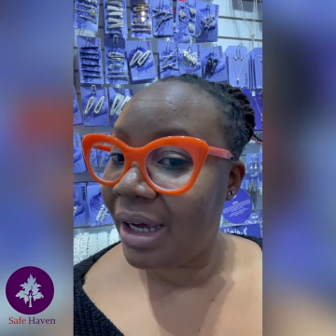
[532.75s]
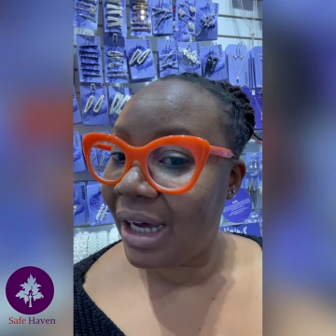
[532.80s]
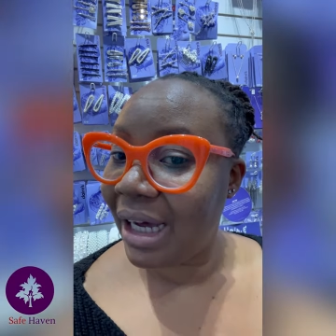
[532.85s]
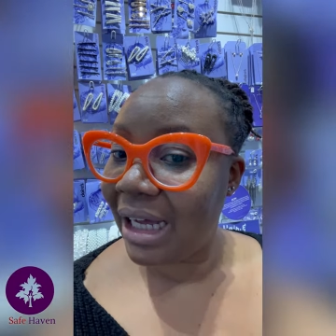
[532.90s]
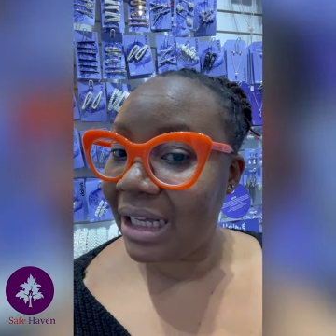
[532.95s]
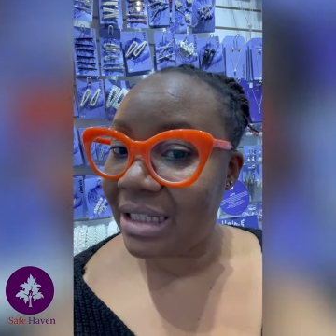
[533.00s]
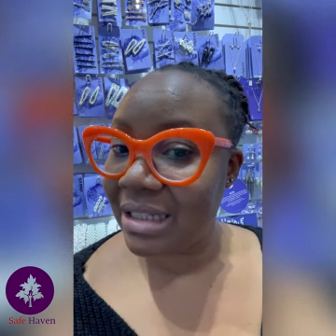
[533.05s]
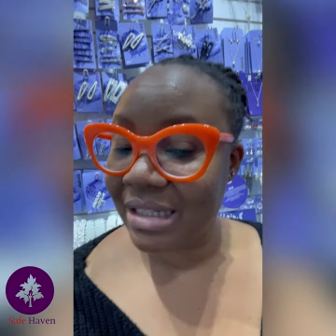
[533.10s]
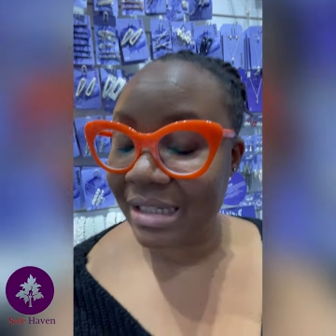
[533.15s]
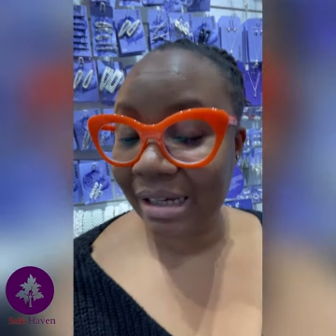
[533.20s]

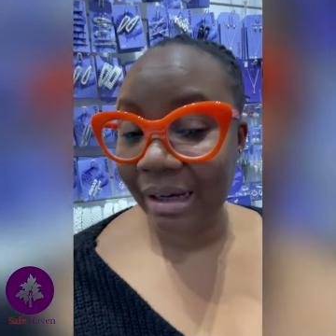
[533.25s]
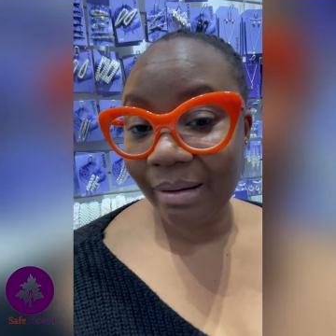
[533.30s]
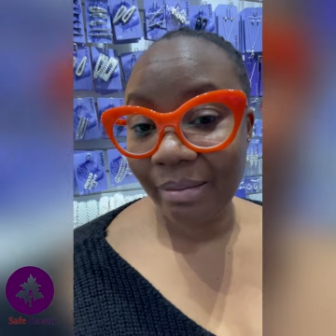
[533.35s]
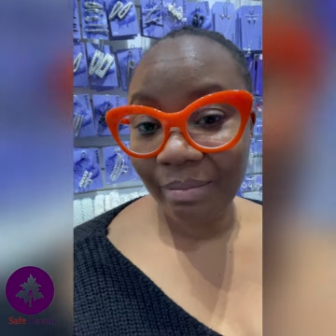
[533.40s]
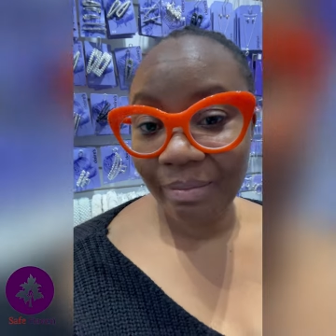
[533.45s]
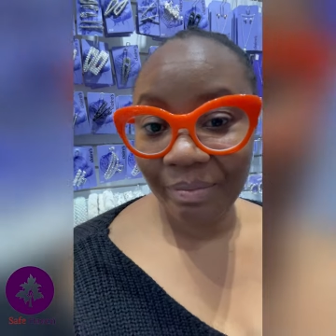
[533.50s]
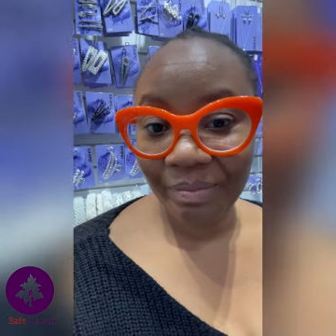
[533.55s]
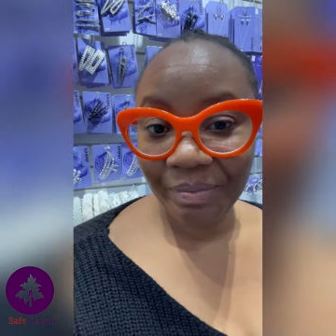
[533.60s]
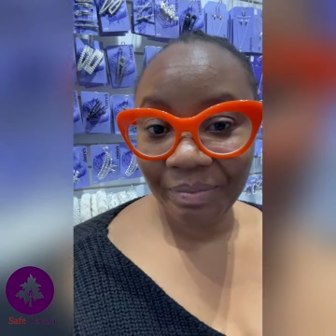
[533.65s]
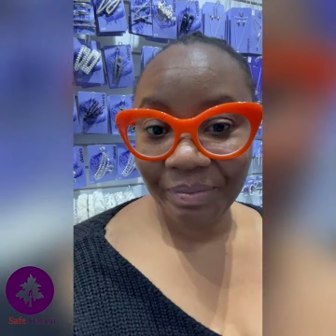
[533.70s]
And
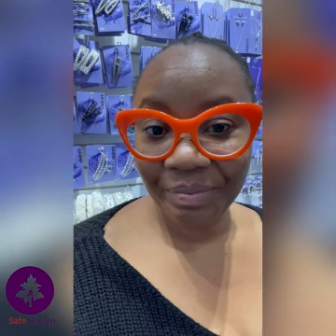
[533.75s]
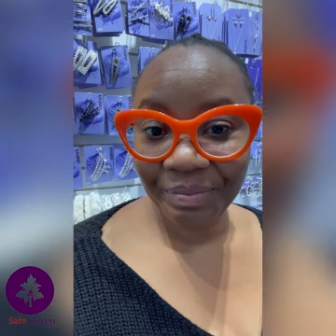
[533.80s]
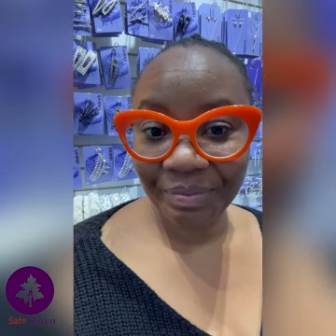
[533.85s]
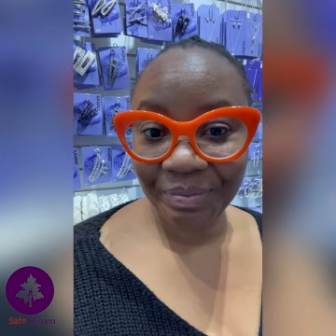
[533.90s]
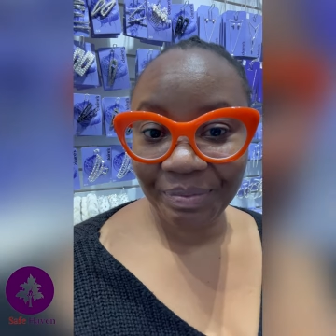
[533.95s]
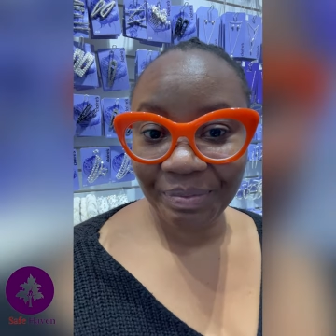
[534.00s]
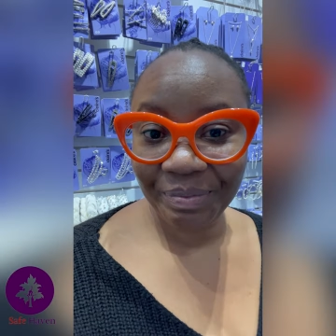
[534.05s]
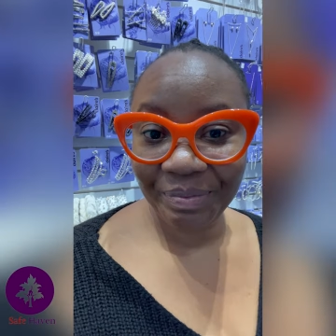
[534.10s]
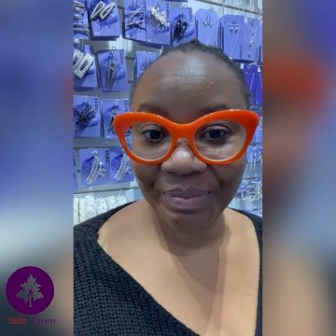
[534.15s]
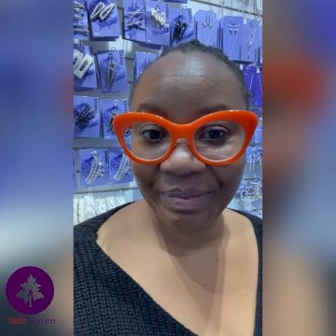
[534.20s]

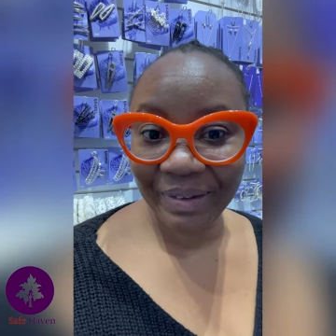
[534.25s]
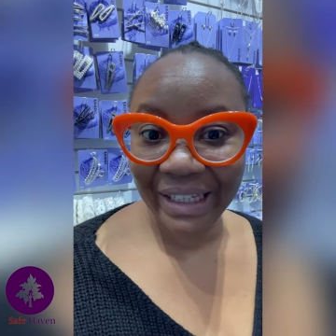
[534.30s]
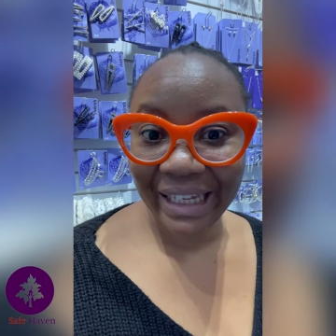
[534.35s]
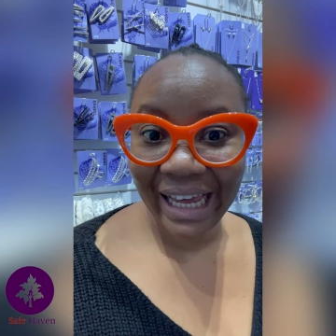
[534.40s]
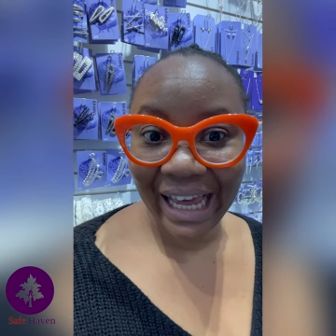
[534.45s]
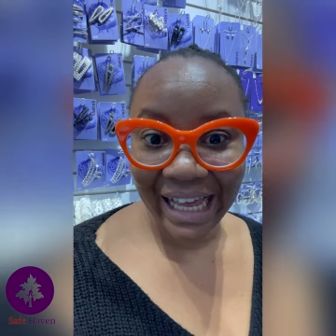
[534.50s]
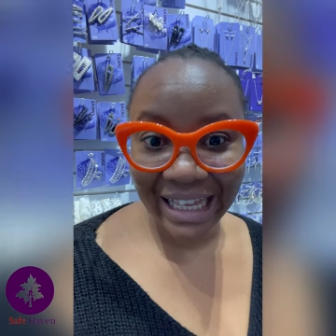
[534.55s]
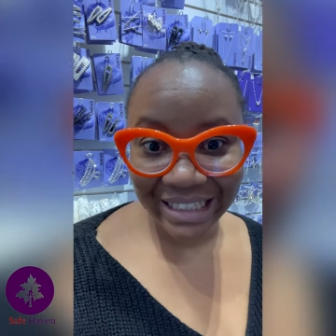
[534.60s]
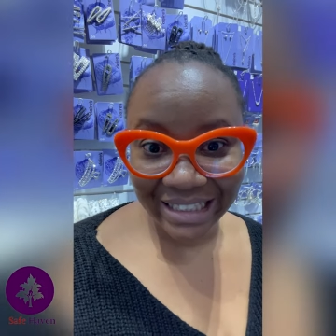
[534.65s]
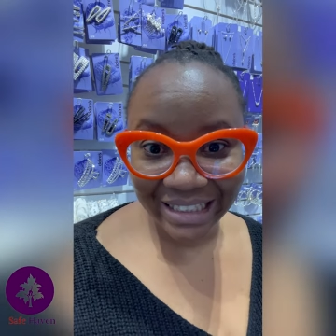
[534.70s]

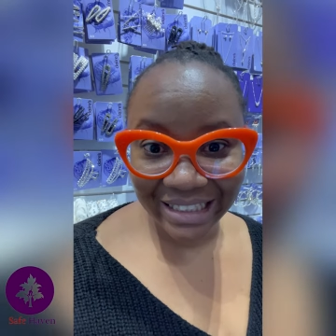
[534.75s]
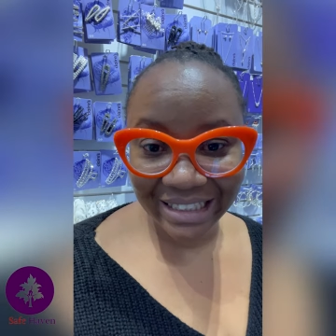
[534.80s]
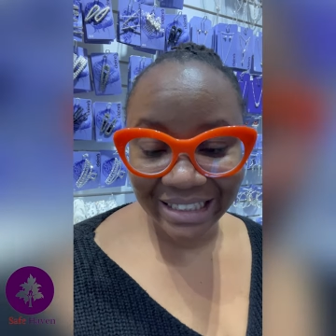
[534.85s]
yes.